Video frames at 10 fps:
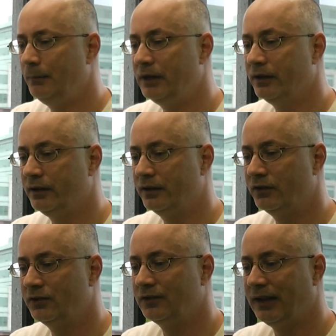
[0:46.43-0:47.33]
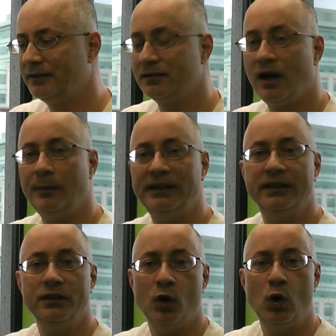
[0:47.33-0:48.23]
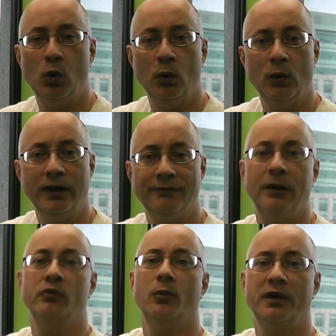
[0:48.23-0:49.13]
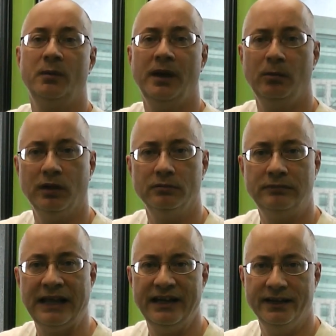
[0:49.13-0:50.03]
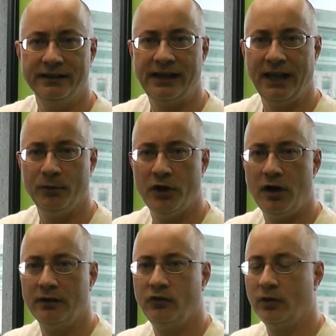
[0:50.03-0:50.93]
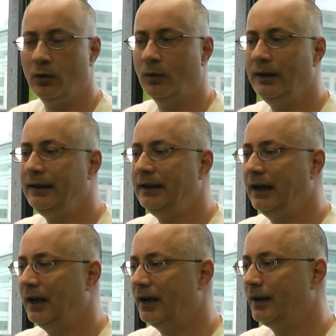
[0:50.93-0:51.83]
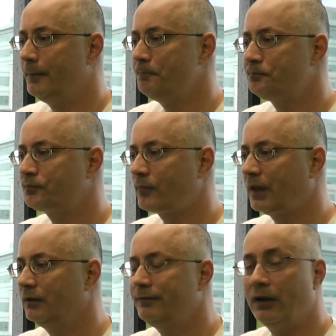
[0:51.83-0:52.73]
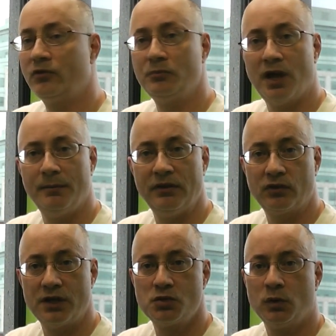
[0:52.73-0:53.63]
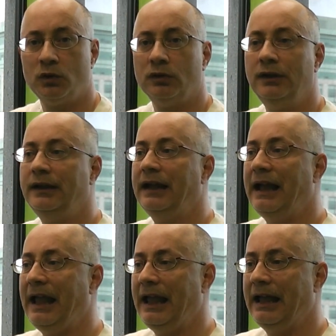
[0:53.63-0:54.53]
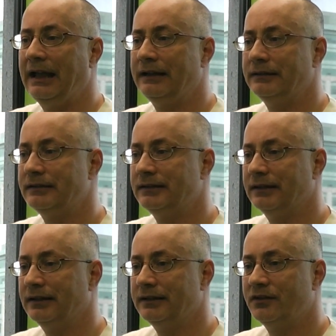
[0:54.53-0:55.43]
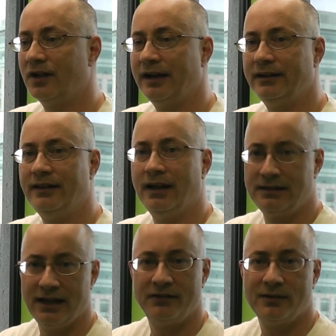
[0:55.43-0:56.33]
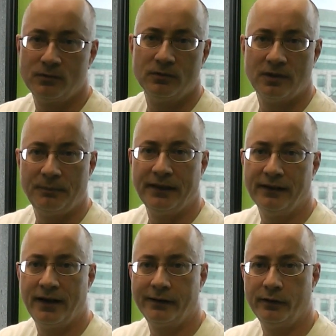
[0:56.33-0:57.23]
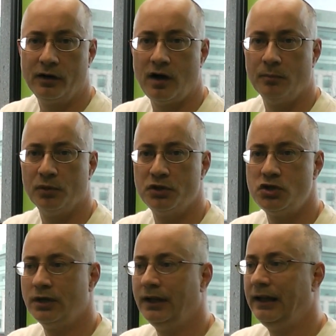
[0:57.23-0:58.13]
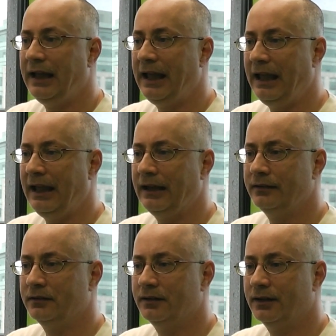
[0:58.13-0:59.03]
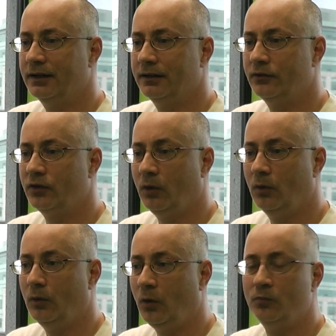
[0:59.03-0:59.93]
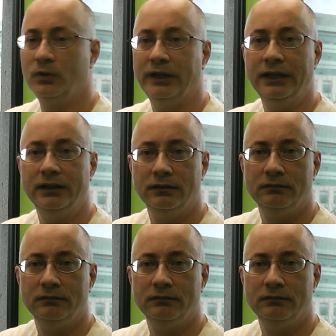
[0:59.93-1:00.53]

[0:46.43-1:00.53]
because at the time I didn't know if I was going to be able to get it in the game or not. So found some time in the schedule and decided that yes, this was something that I could accomplish, and so hopefully